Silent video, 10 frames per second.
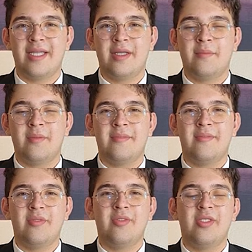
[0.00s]

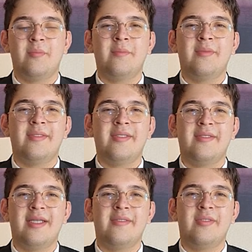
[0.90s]
chemicals, shipbuilding,
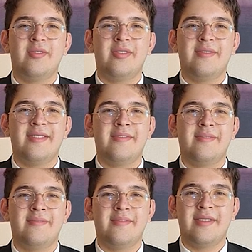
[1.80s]
and logistics.